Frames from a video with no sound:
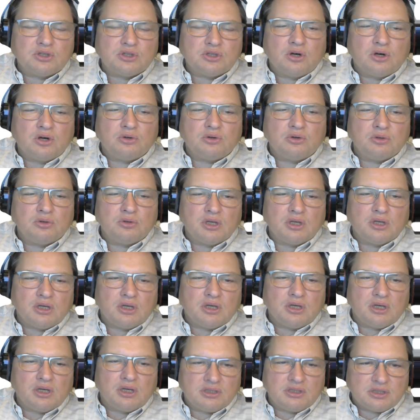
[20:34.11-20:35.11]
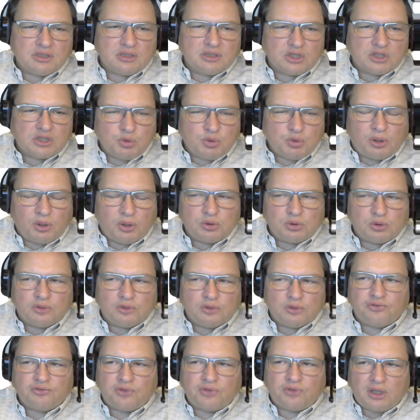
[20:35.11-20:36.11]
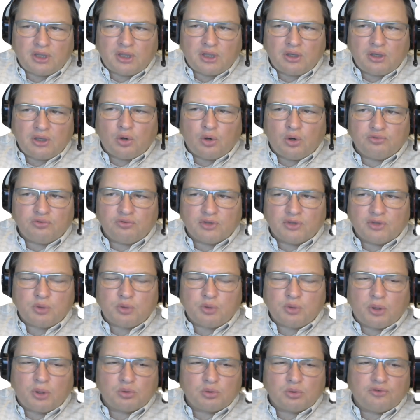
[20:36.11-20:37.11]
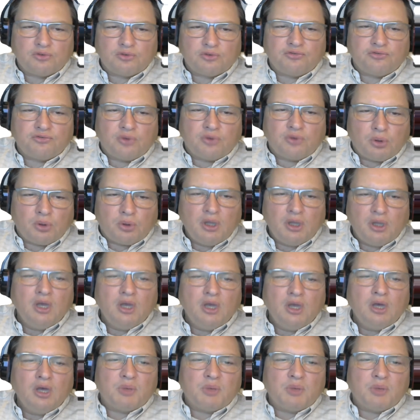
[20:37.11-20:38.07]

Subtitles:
So it's the square root of 3 over square root of 4.